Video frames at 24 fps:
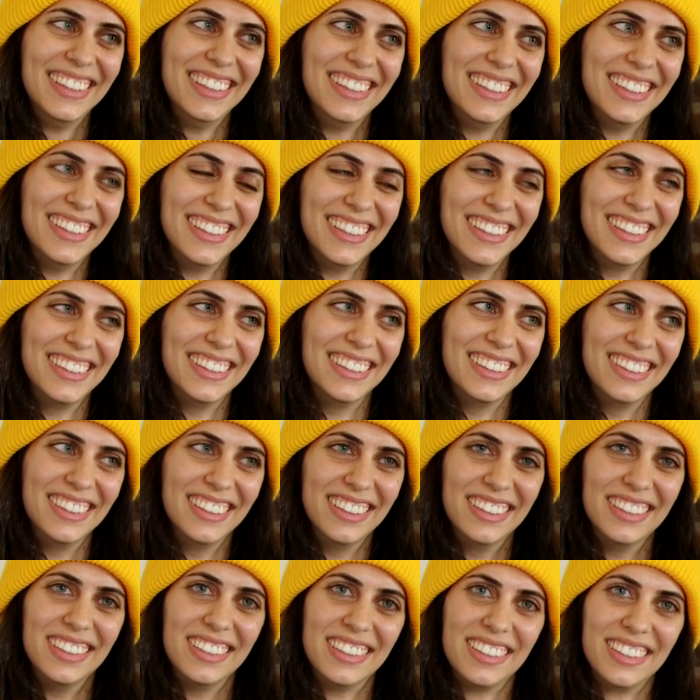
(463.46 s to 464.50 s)

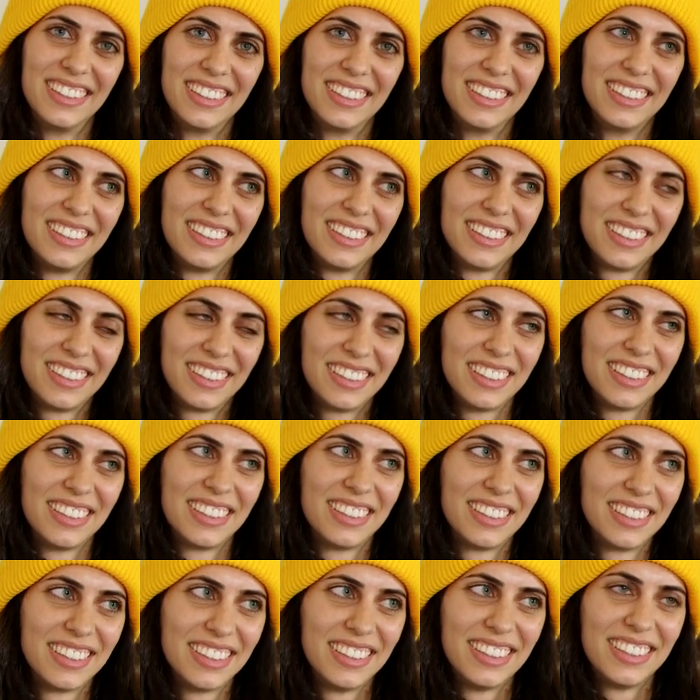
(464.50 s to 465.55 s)

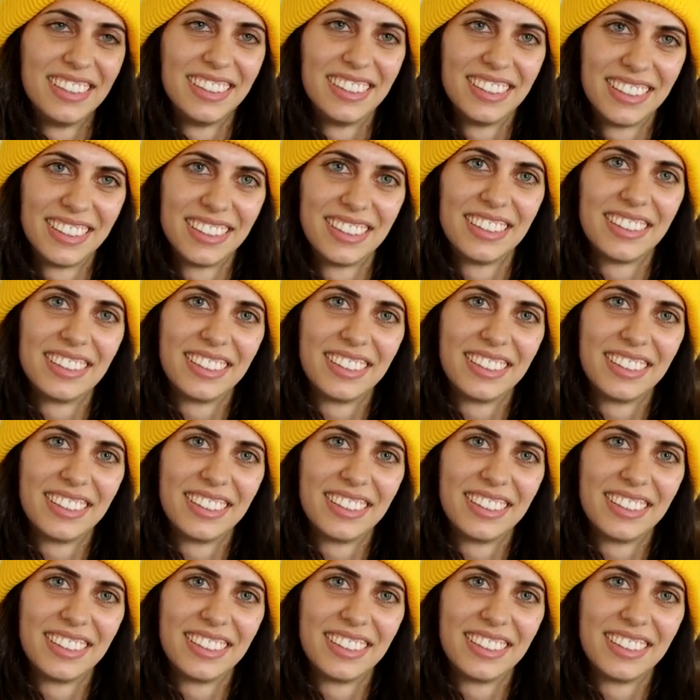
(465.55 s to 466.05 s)
The person shown says nothing.